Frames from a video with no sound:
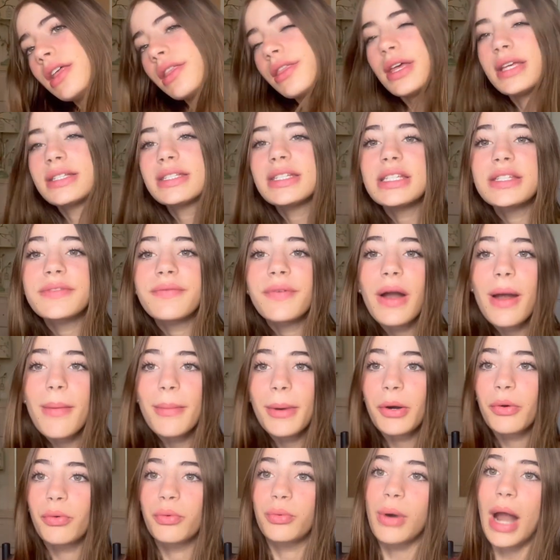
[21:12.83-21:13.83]
This is
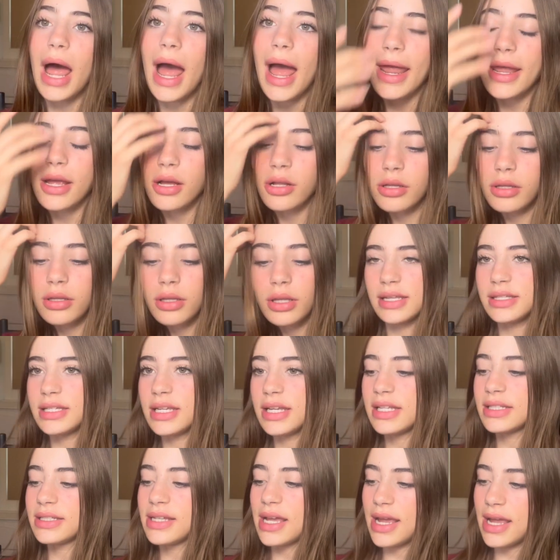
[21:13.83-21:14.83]
from Ryle, and
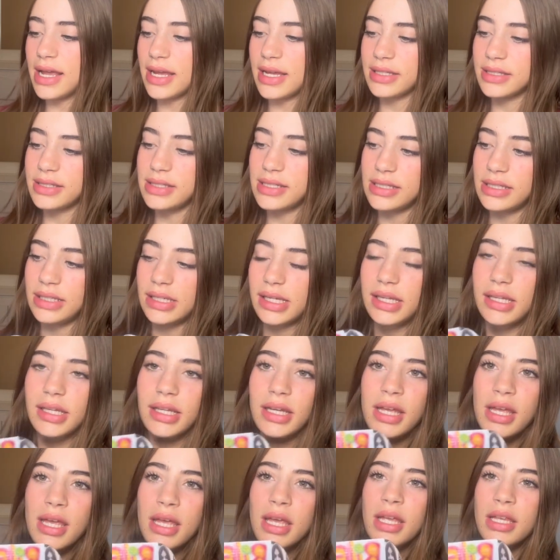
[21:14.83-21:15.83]
it is a
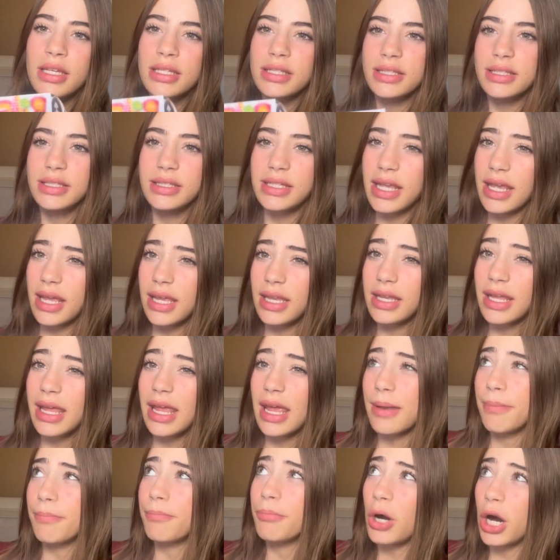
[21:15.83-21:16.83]
teen skin
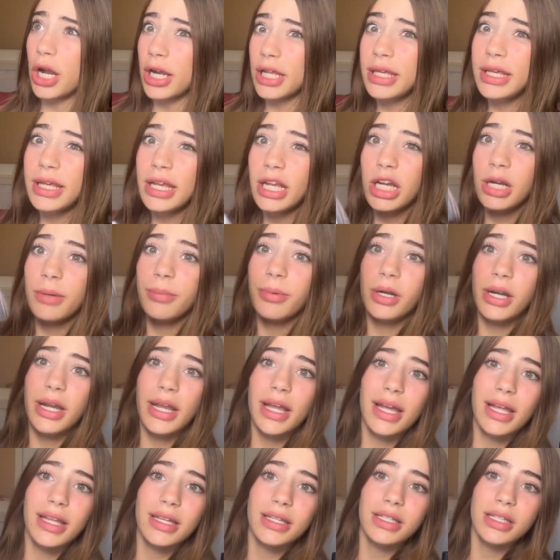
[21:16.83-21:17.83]
and body care
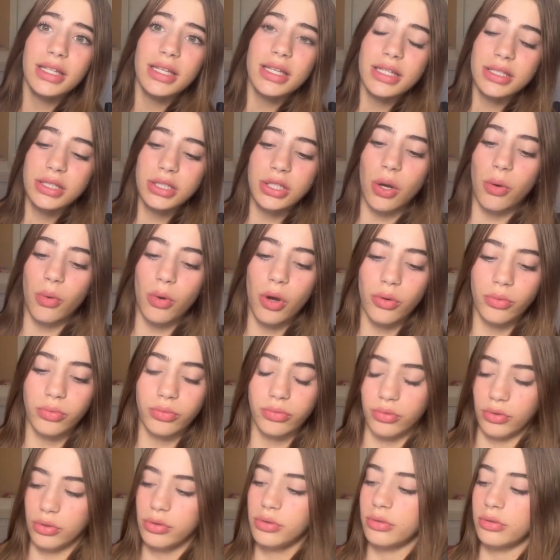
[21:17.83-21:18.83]
brand. So,
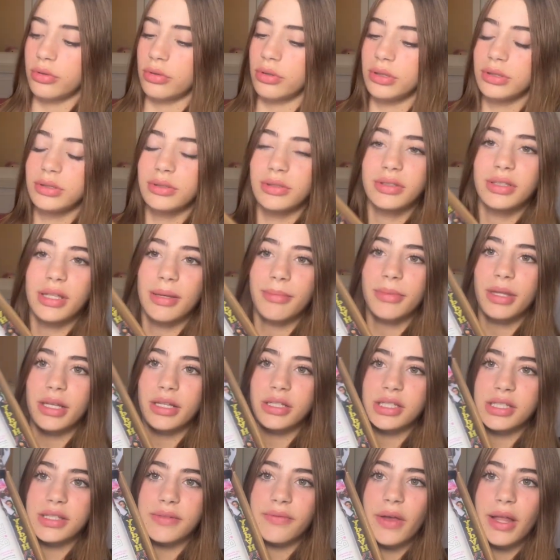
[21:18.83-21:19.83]
oh, ooh,
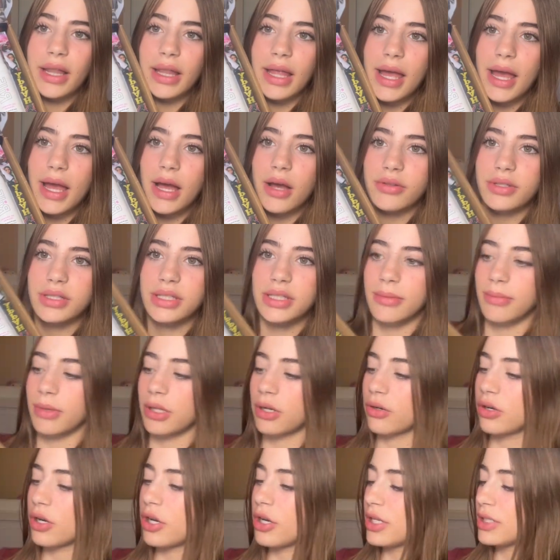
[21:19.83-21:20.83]
something just fell out. Some
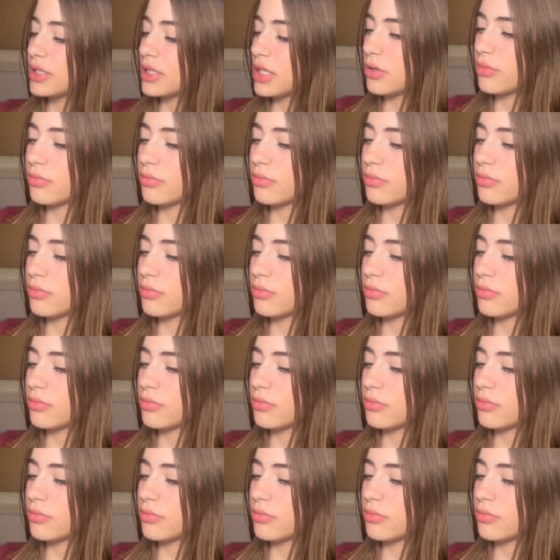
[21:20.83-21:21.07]
little goodies.